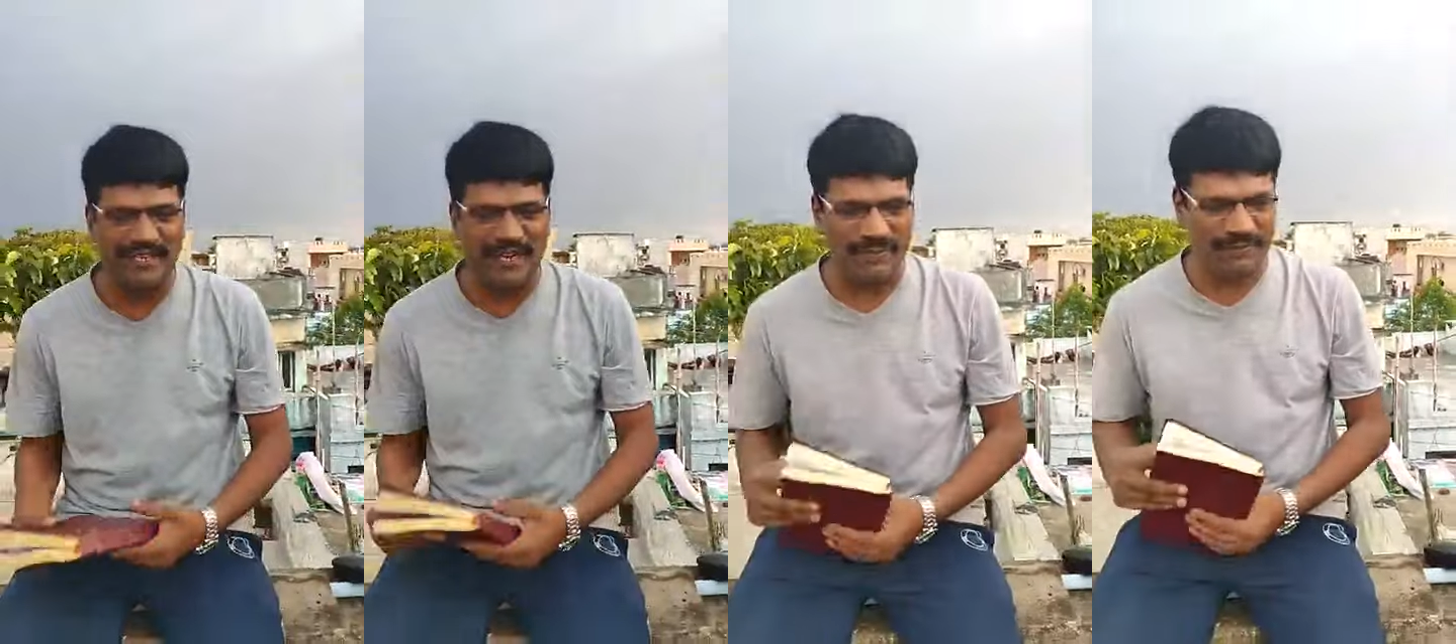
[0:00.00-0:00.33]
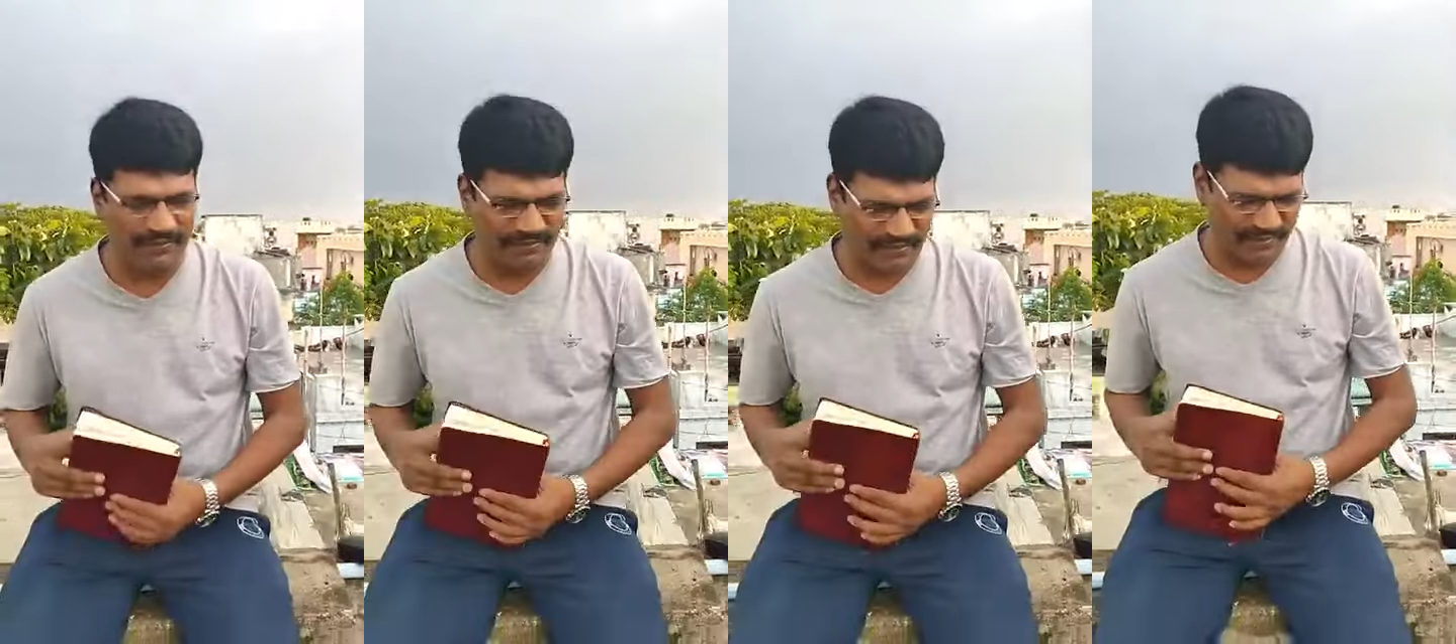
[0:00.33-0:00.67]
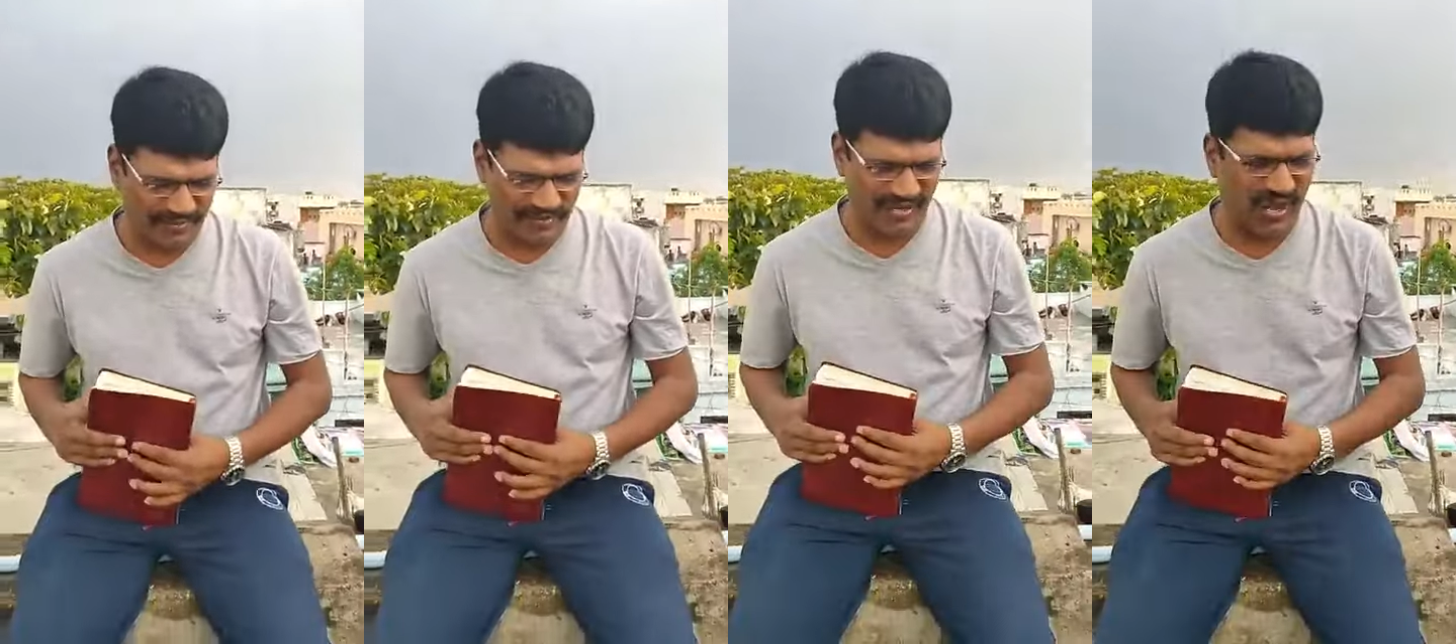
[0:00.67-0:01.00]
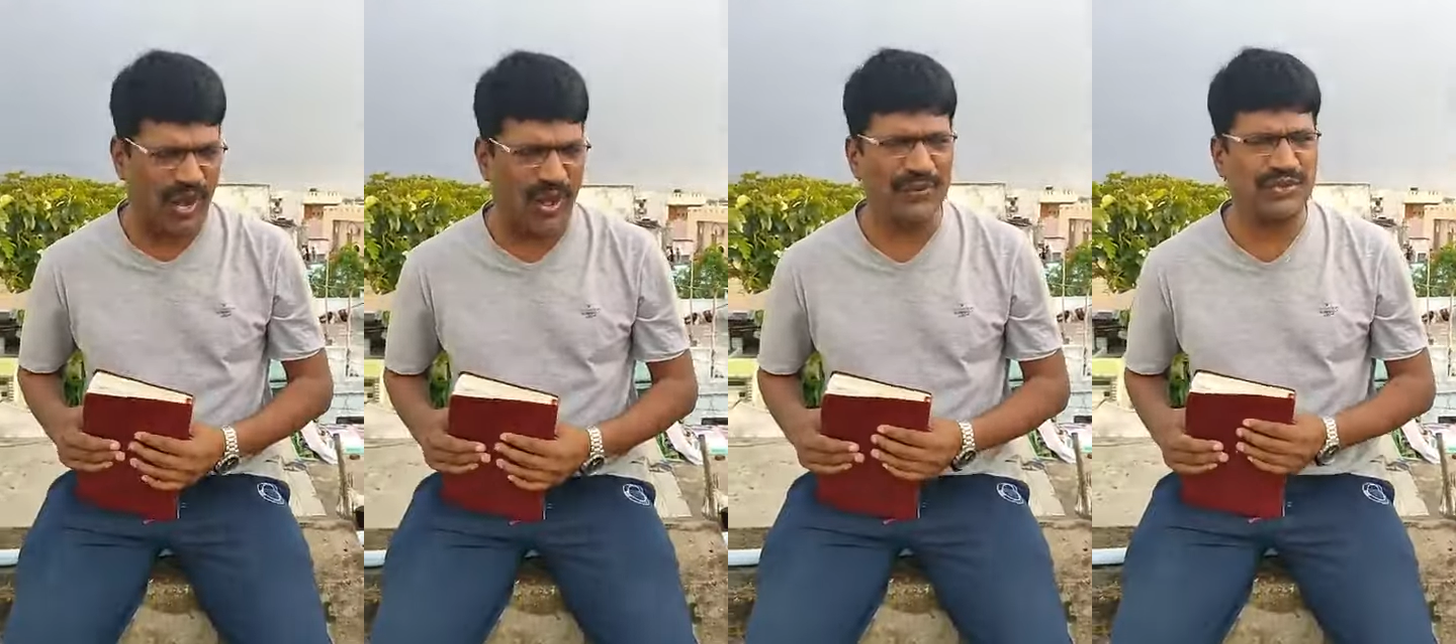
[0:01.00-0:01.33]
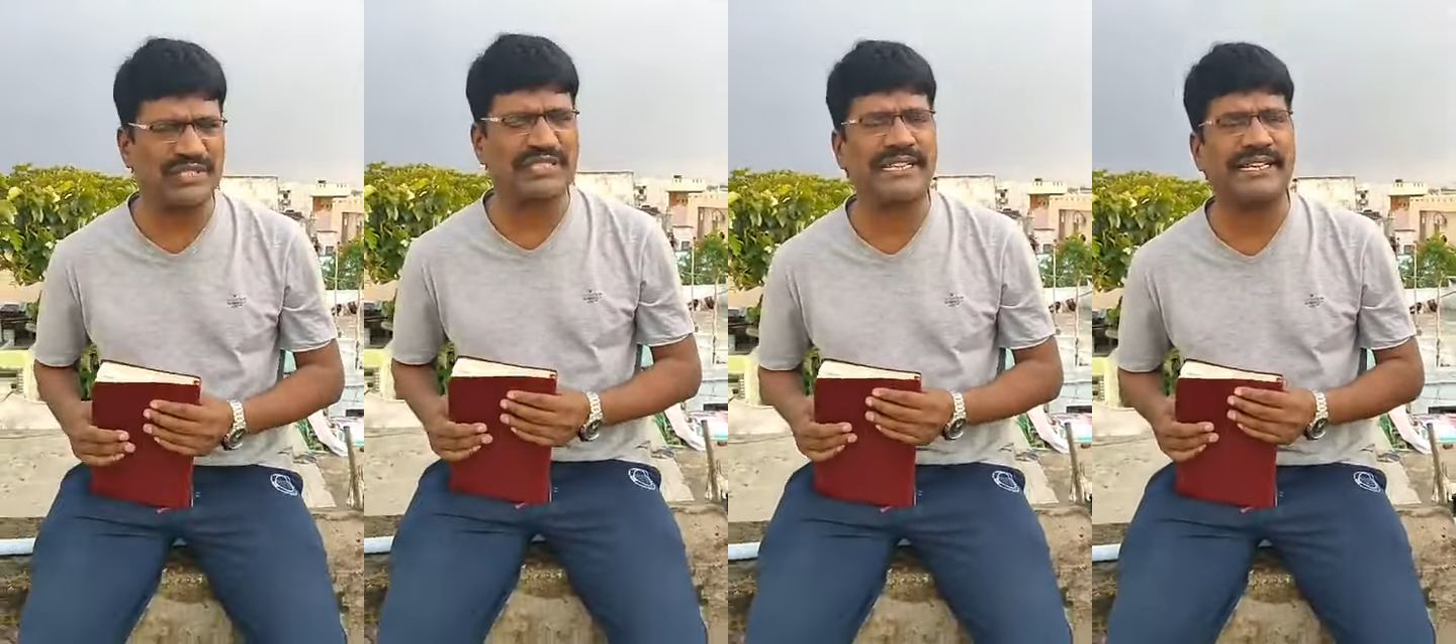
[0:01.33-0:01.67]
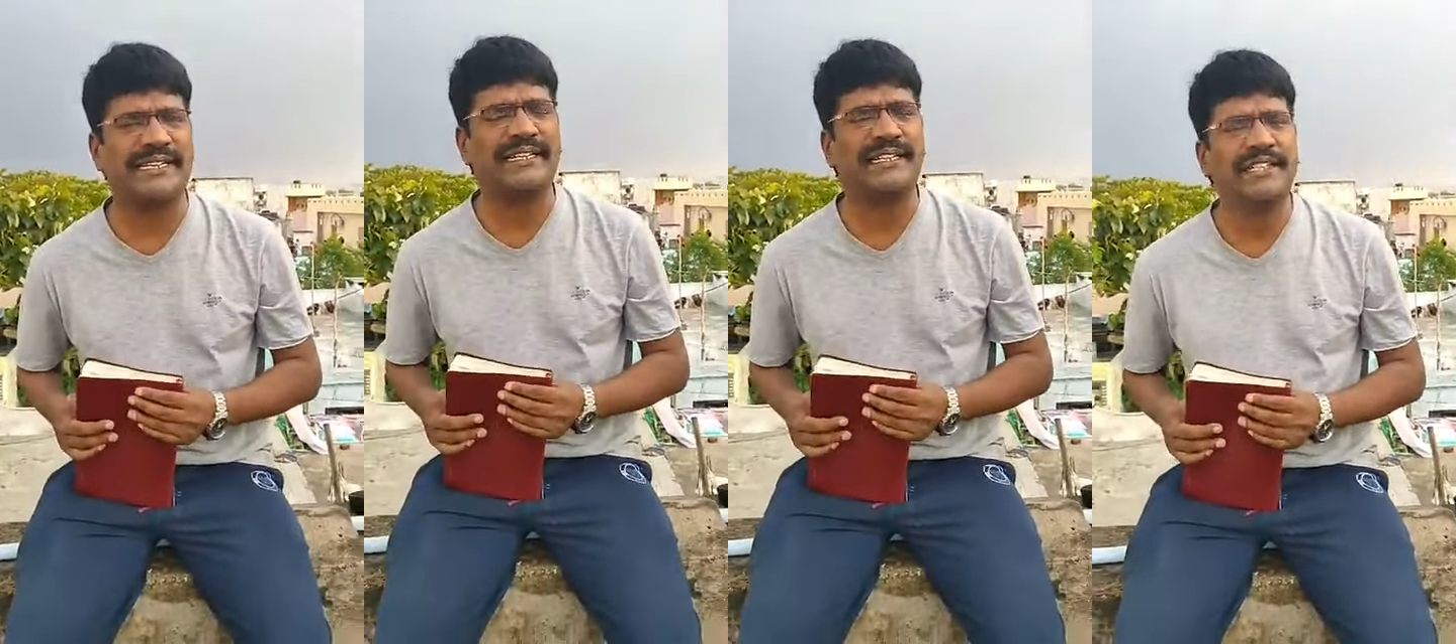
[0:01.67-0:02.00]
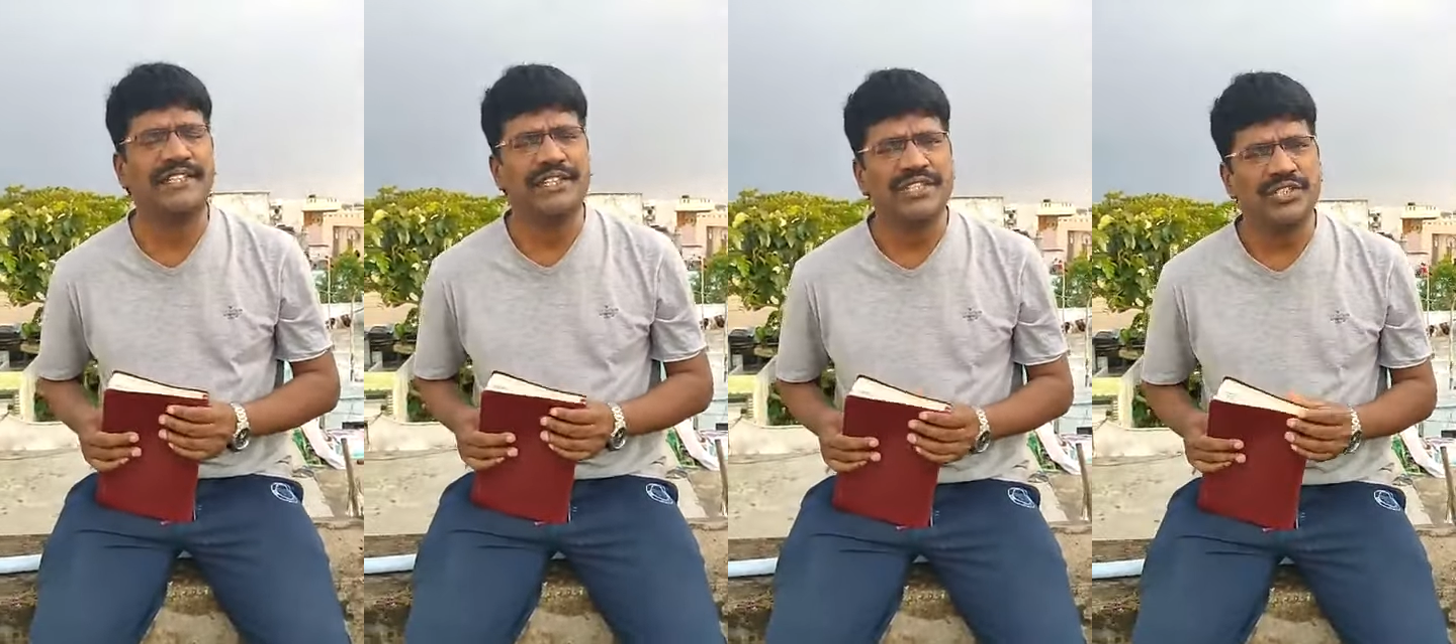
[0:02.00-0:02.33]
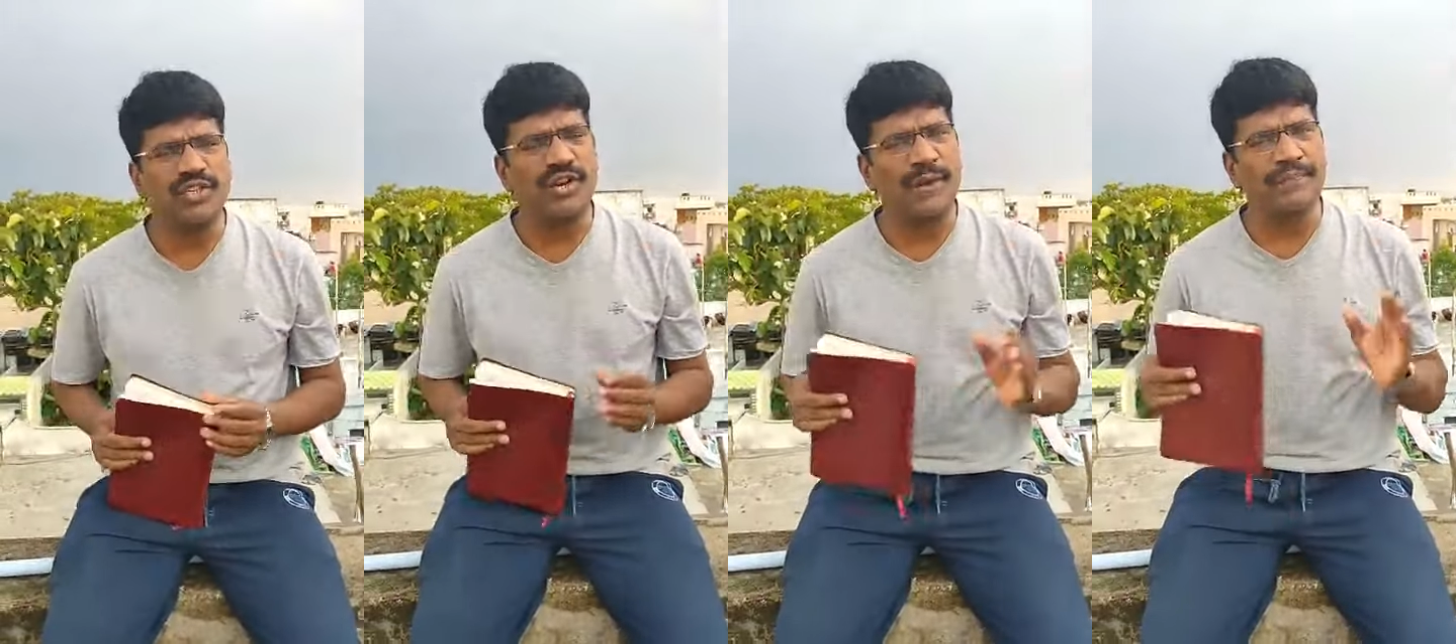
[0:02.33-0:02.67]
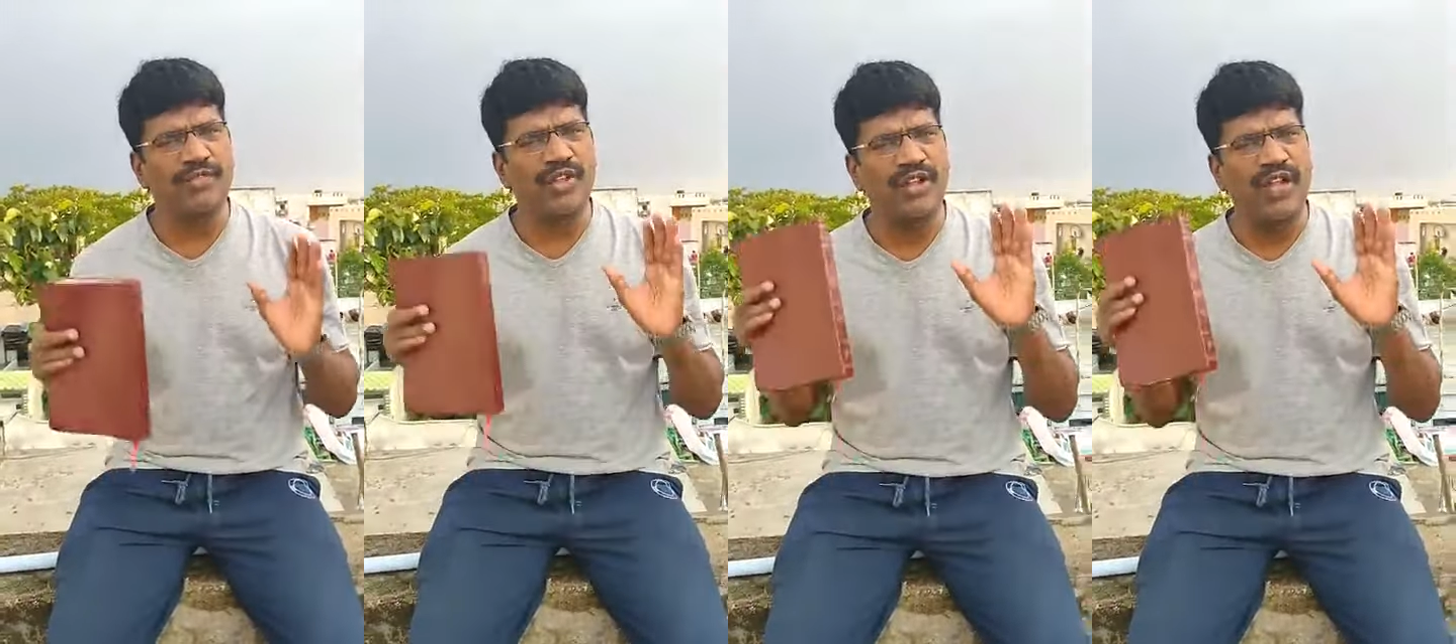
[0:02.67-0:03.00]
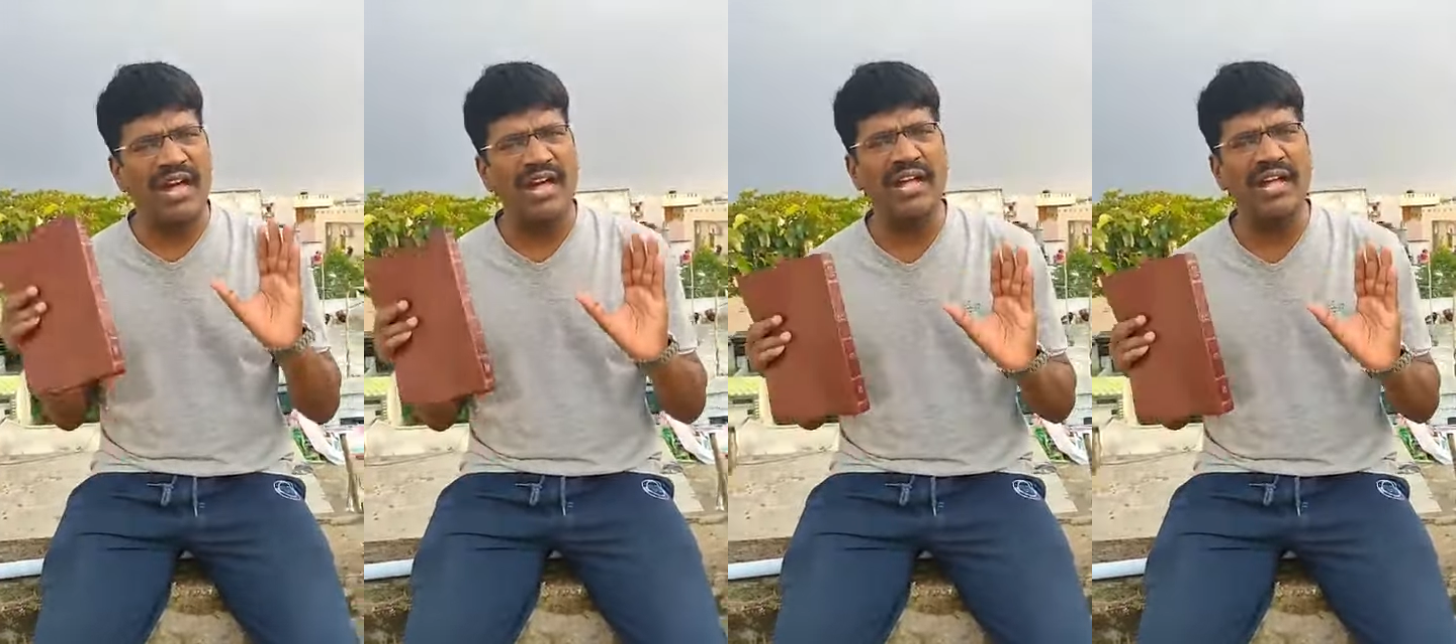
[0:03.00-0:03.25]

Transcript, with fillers: our house here. So God